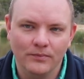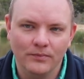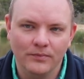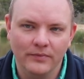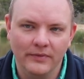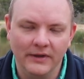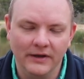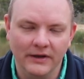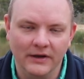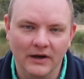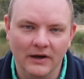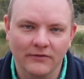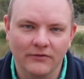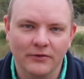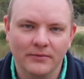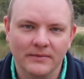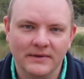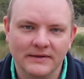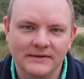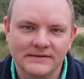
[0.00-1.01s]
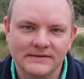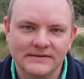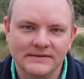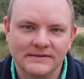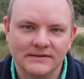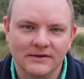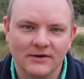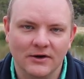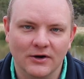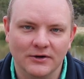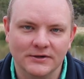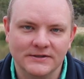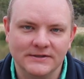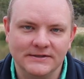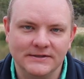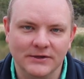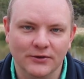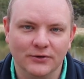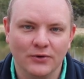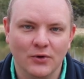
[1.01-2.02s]
the governments are
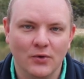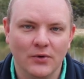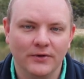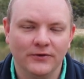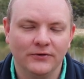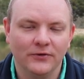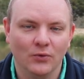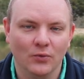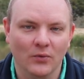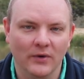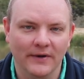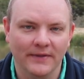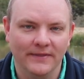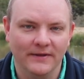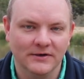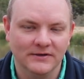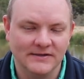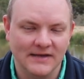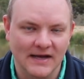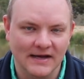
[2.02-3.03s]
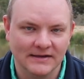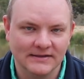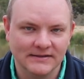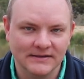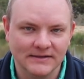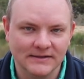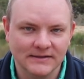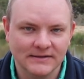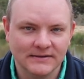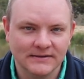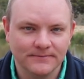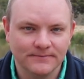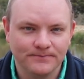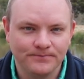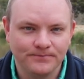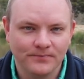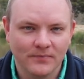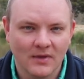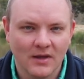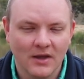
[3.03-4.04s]
still going to want their taxes.
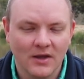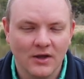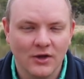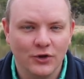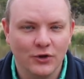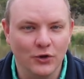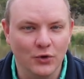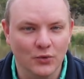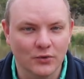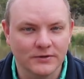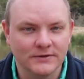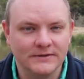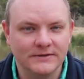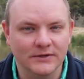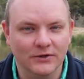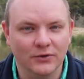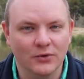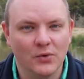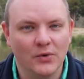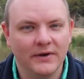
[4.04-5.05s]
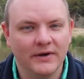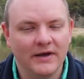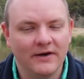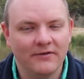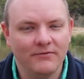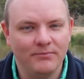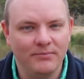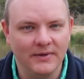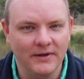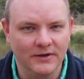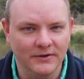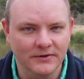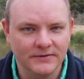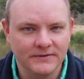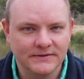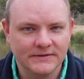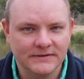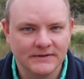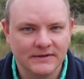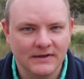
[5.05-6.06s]
You are still going to have
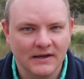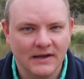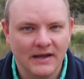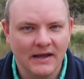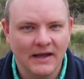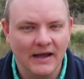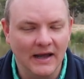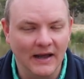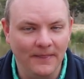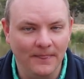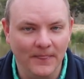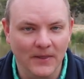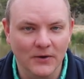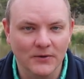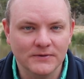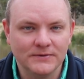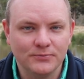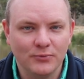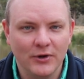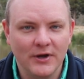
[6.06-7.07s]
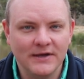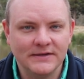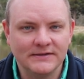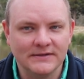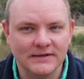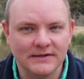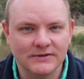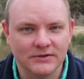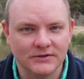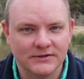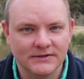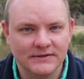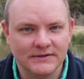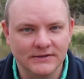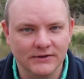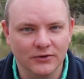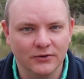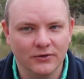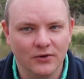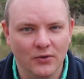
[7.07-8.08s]
bills, and those places are
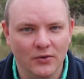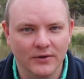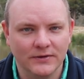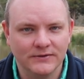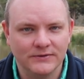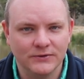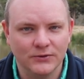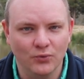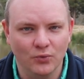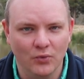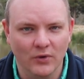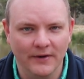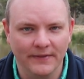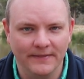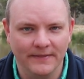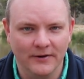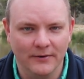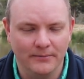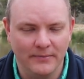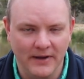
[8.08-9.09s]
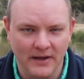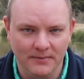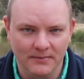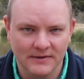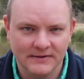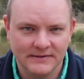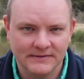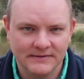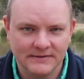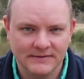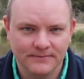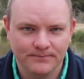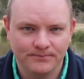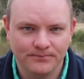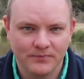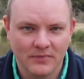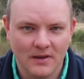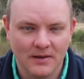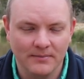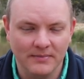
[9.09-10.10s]
still going to want their payments
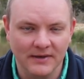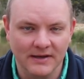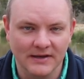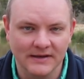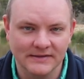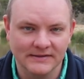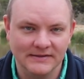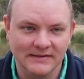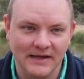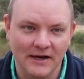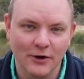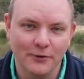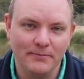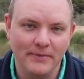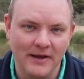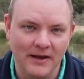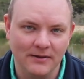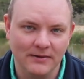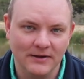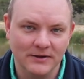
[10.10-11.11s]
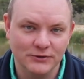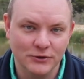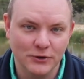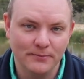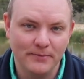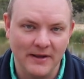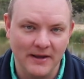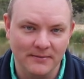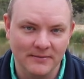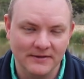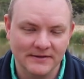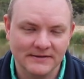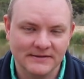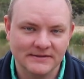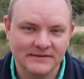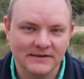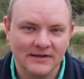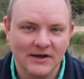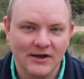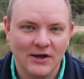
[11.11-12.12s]
because their pay- because your
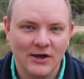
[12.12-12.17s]
payments